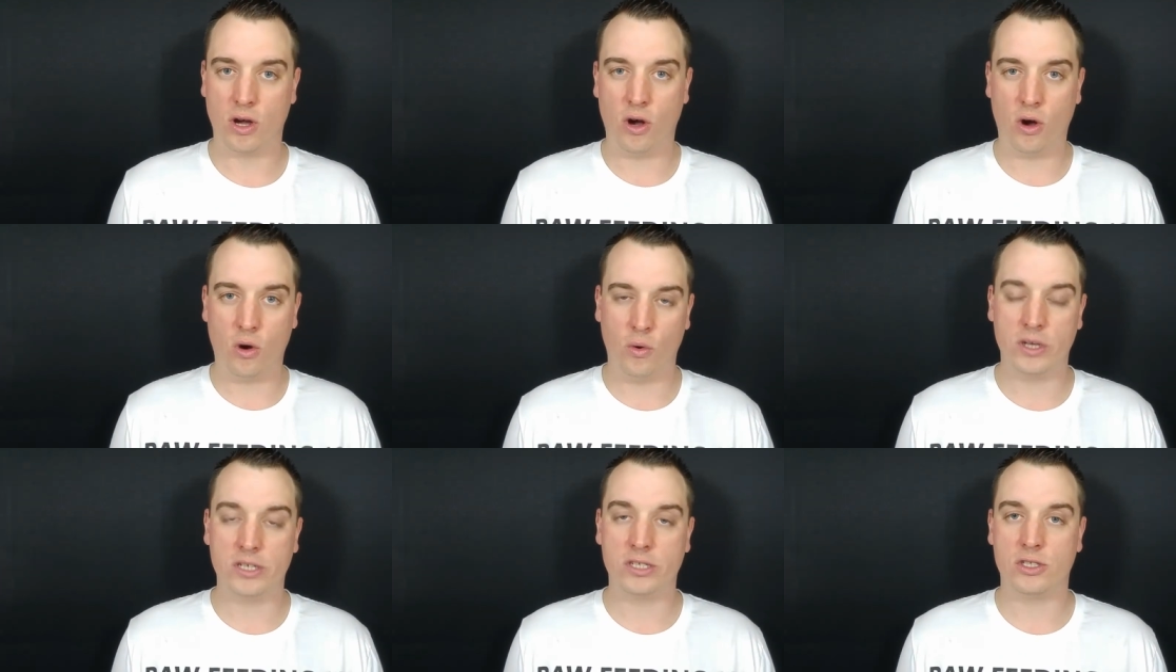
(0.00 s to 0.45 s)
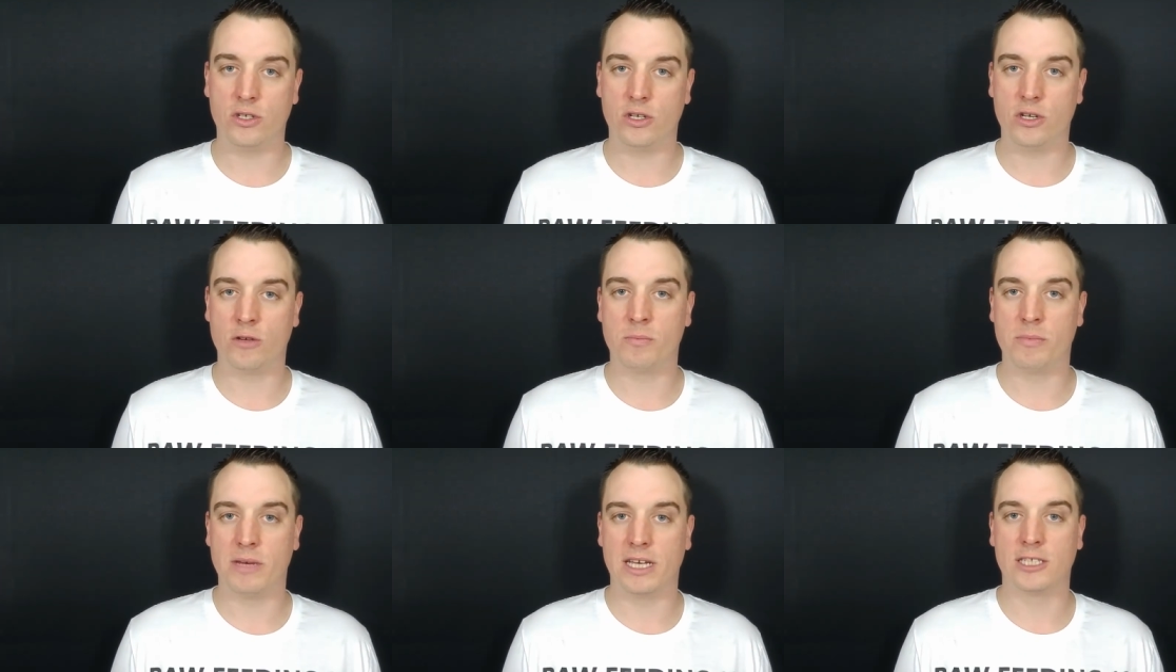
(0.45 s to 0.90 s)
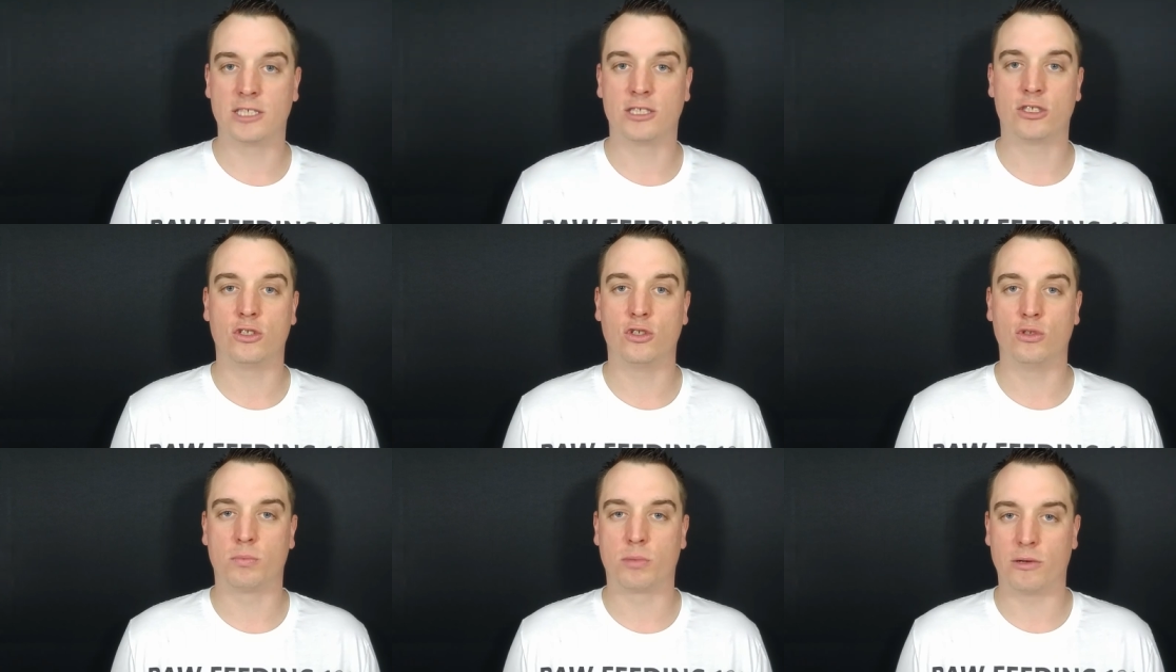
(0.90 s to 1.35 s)
Always do your best
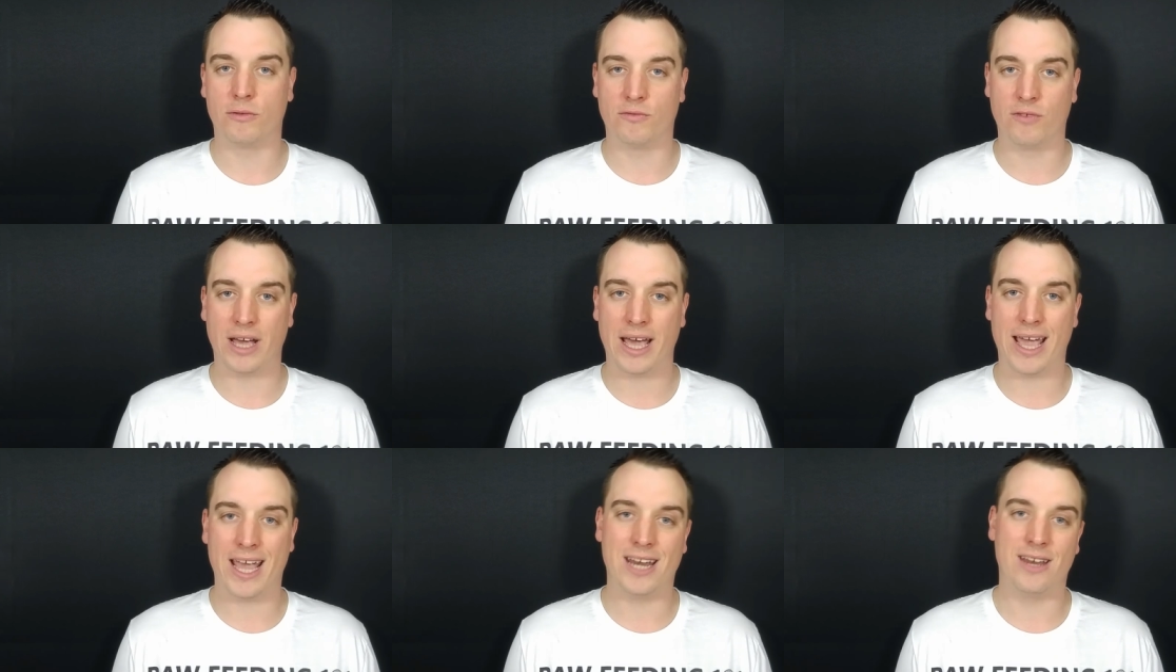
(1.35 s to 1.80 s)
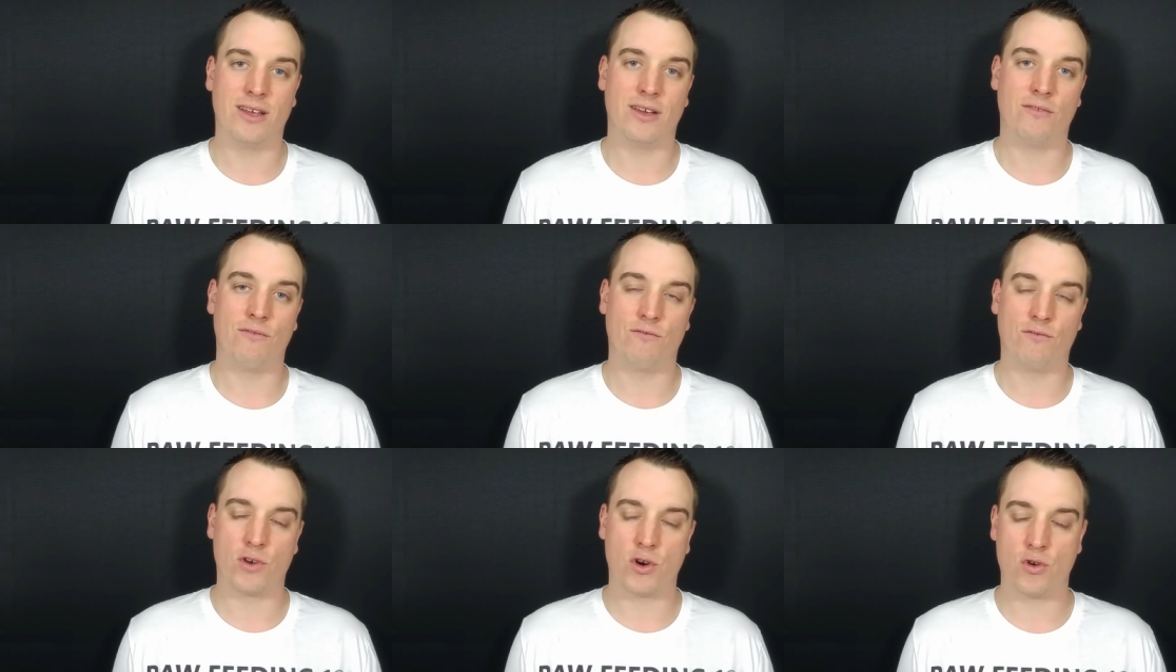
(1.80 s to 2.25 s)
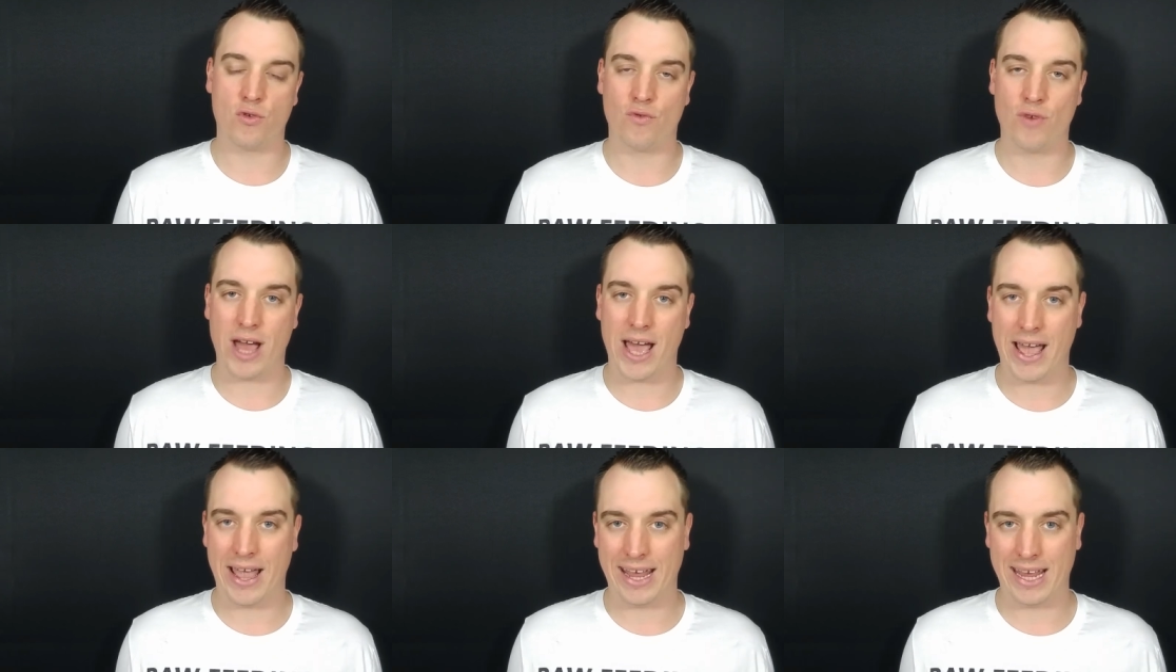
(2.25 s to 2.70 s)
to provide
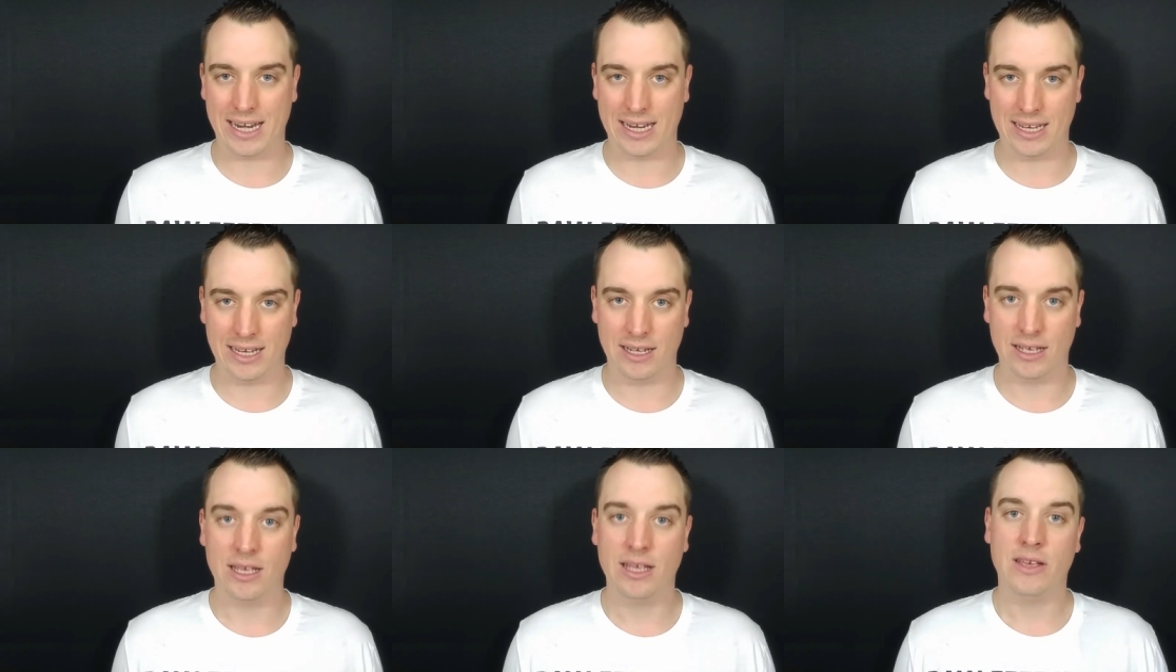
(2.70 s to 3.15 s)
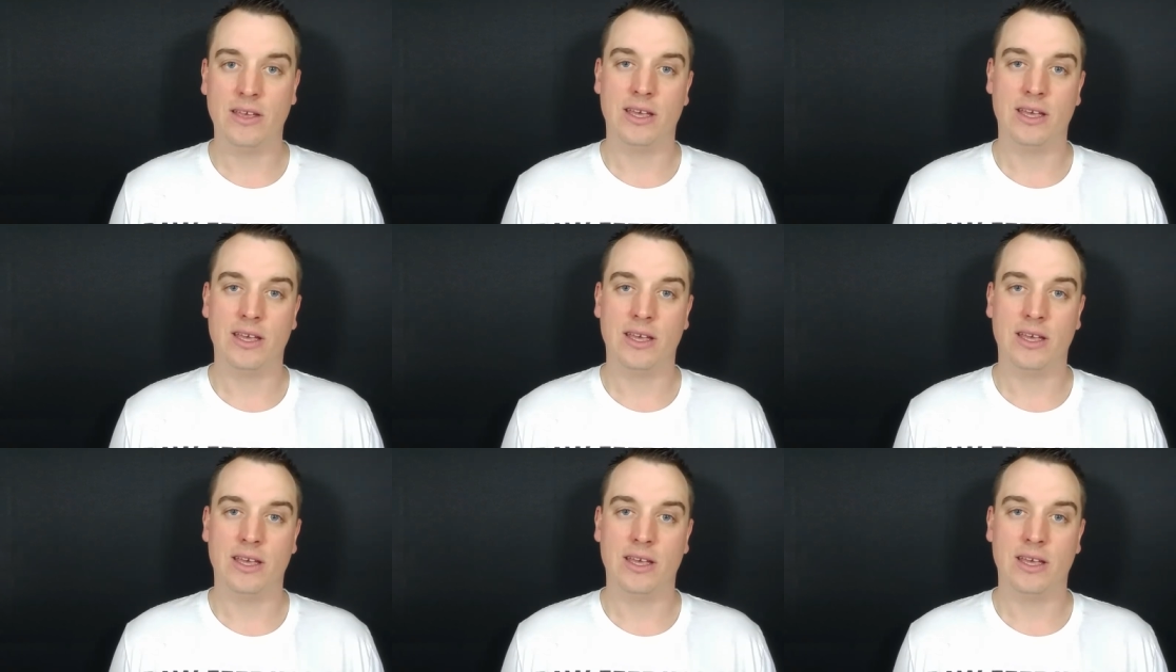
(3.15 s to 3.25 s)
variety.